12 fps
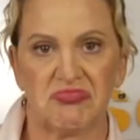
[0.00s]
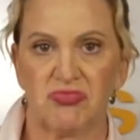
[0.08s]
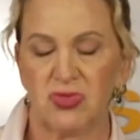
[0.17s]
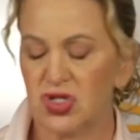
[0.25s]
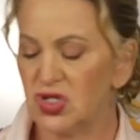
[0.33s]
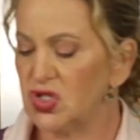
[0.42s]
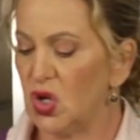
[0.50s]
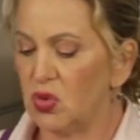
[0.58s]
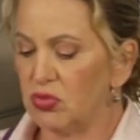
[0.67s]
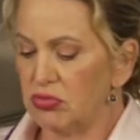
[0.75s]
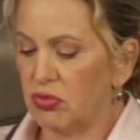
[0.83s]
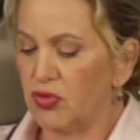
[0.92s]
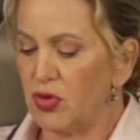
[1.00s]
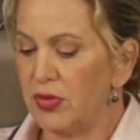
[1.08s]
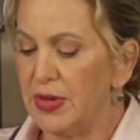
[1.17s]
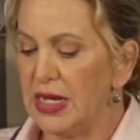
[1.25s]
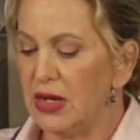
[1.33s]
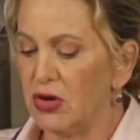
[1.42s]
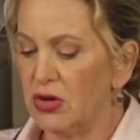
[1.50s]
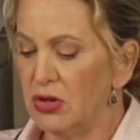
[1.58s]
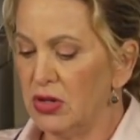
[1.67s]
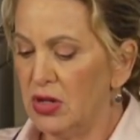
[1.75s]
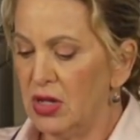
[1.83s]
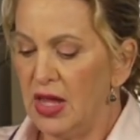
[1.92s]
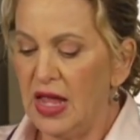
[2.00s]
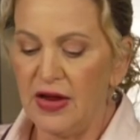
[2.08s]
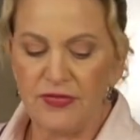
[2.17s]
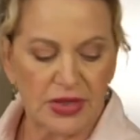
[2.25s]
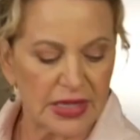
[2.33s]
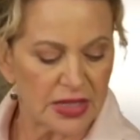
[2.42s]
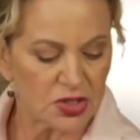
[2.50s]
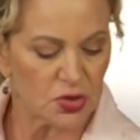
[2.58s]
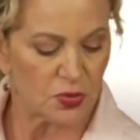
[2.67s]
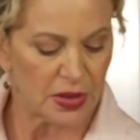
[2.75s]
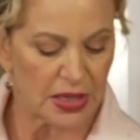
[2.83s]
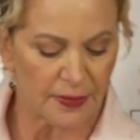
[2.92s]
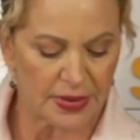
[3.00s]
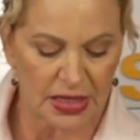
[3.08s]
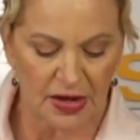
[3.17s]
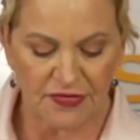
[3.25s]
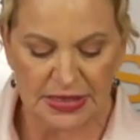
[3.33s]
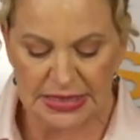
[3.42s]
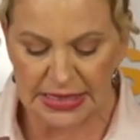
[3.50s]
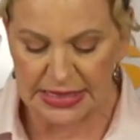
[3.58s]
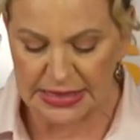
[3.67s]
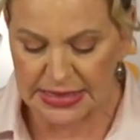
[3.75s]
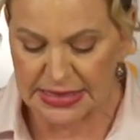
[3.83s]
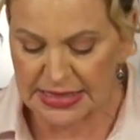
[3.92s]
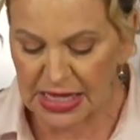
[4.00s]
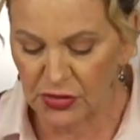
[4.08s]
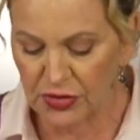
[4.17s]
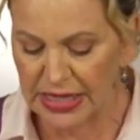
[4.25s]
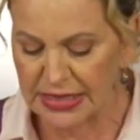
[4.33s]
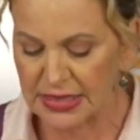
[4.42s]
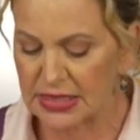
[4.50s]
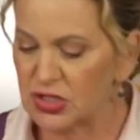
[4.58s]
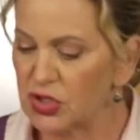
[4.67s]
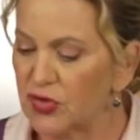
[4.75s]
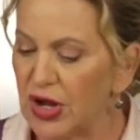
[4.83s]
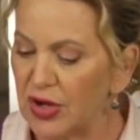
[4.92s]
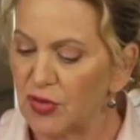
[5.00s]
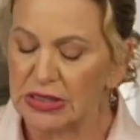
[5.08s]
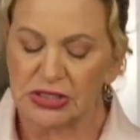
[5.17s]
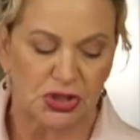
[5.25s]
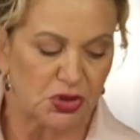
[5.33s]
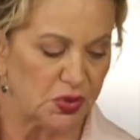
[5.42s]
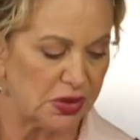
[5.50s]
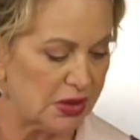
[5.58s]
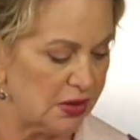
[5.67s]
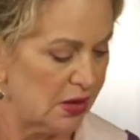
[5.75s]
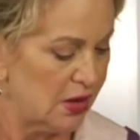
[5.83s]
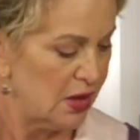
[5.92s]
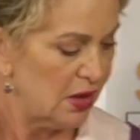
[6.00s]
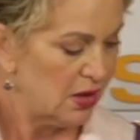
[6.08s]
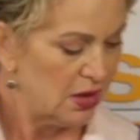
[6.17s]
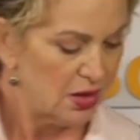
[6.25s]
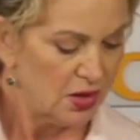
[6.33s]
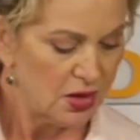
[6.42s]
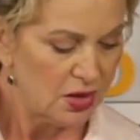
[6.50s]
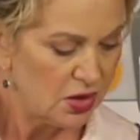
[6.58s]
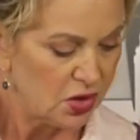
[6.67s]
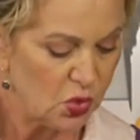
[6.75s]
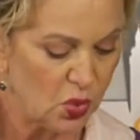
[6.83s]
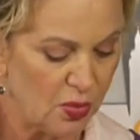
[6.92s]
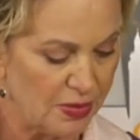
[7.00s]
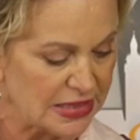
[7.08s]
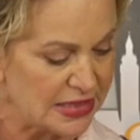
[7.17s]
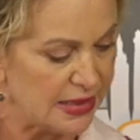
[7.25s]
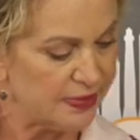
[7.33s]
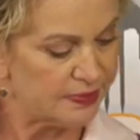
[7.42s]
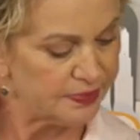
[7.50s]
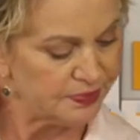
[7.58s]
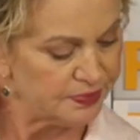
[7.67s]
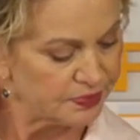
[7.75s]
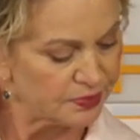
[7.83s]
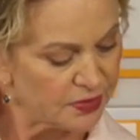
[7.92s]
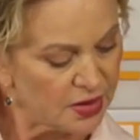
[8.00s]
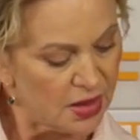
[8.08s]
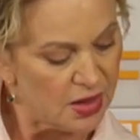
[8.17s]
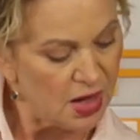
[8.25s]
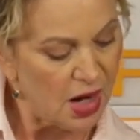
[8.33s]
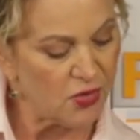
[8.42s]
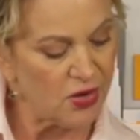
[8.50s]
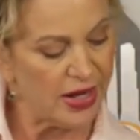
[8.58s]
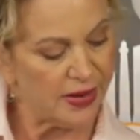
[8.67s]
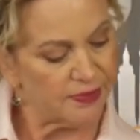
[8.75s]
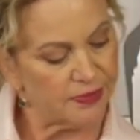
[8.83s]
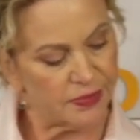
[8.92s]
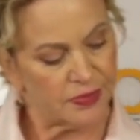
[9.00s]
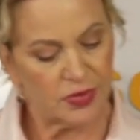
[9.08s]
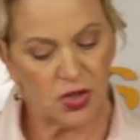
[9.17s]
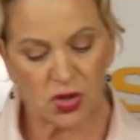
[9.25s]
just don't throw them in here. Everything else would be yummy enough as it is. And celery has such a great crunch to it. You won't miss it. All right, you